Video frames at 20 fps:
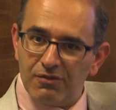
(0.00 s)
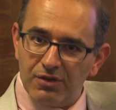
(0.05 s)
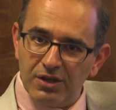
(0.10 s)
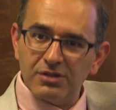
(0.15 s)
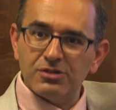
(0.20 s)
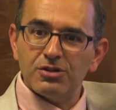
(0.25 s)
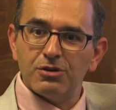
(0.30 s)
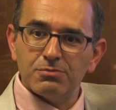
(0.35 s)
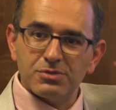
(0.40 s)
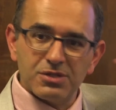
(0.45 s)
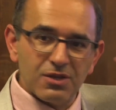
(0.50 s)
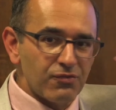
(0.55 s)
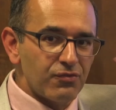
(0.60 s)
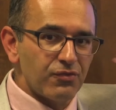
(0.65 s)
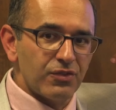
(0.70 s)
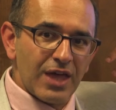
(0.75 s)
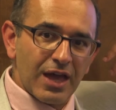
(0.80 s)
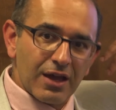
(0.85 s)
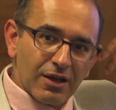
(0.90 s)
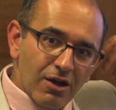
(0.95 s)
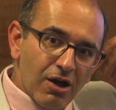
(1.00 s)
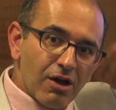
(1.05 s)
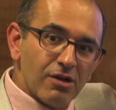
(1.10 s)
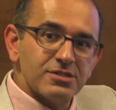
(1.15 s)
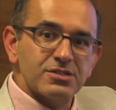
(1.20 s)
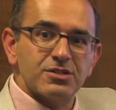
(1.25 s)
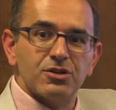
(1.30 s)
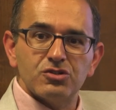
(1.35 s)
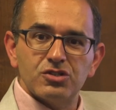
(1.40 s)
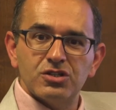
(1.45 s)
in terms of that
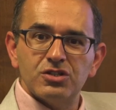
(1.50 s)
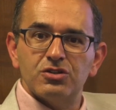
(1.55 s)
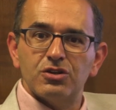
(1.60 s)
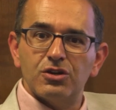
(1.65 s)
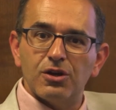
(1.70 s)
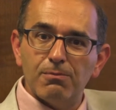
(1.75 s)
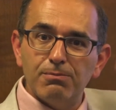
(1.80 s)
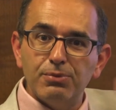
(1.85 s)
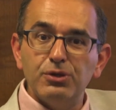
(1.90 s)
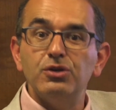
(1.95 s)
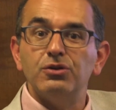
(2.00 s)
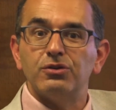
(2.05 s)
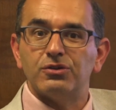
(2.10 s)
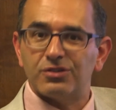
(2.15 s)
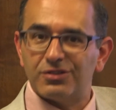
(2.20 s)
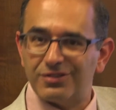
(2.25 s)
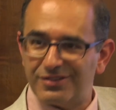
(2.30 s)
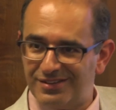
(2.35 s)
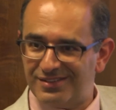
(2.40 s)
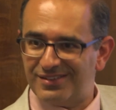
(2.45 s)
cost goes into compute